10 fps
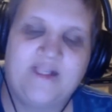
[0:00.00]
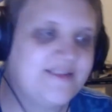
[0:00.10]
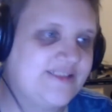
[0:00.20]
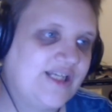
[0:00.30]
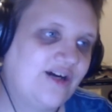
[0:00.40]

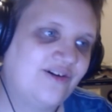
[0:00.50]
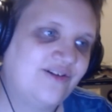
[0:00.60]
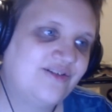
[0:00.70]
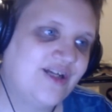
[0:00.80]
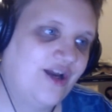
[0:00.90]

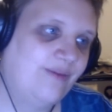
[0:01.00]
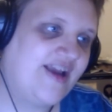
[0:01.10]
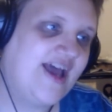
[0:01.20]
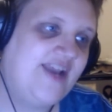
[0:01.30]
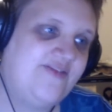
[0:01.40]
So it'll
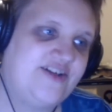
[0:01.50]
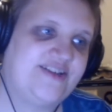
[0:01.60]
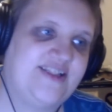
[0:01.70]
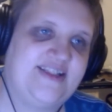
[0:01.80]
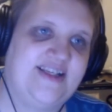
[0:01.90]
be kind of
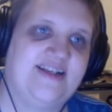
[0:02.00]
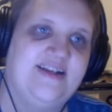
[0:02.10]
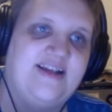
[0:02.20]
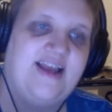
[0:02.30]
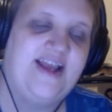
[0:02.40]

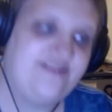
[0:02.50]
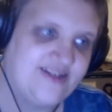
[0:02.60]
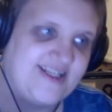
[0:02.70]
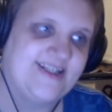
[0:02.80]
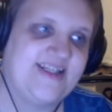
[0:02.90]
interesting
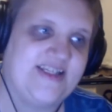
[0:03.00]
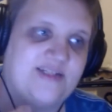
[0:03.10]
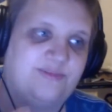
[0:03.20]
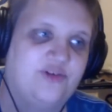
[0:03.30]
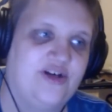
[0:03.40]
interesting to see
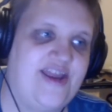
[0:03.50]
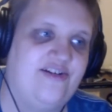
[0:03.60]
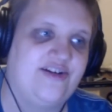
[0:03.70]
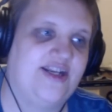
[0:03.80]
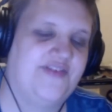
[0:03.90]
some more
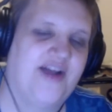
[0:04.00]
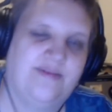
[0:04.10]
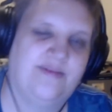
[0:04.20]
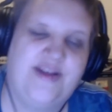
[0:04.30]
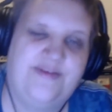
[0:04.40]
character
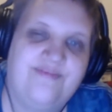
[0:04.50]
development